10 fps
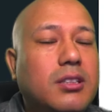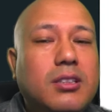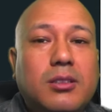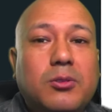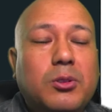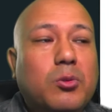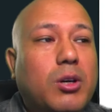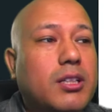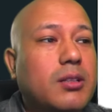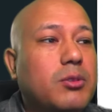Do you want
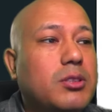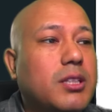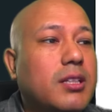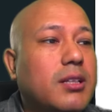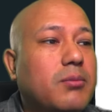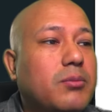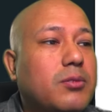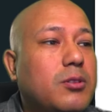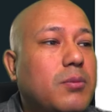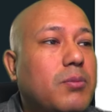them to send them to
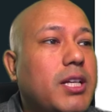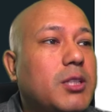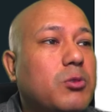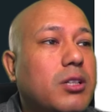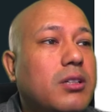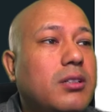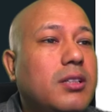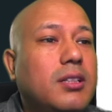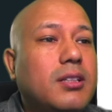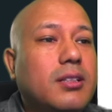a place where
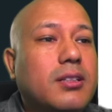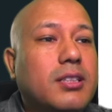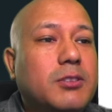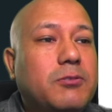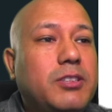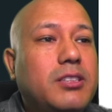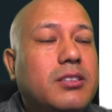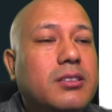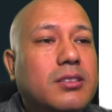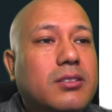there is
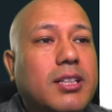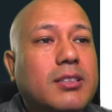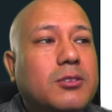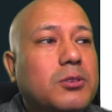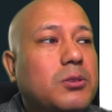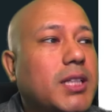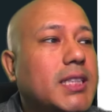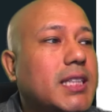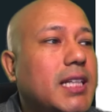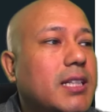features, right? So you can
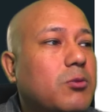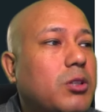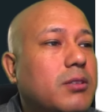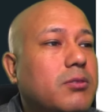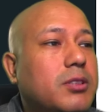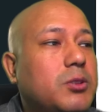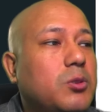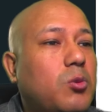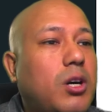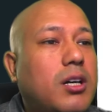select whatever you
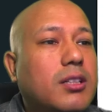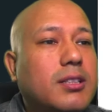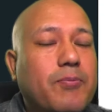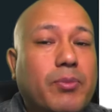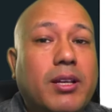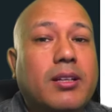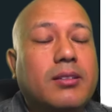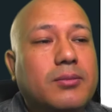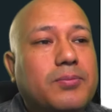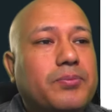want, and
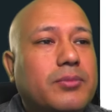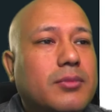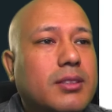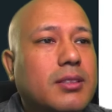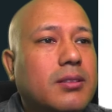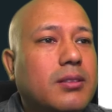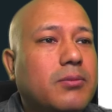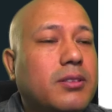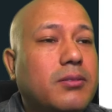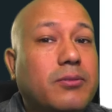
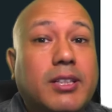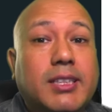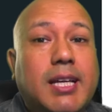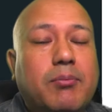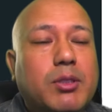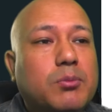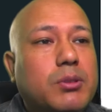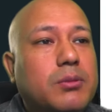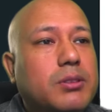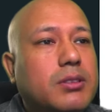for example's
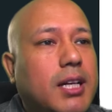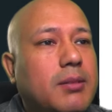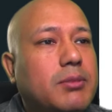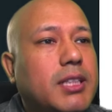purpose, I'm selling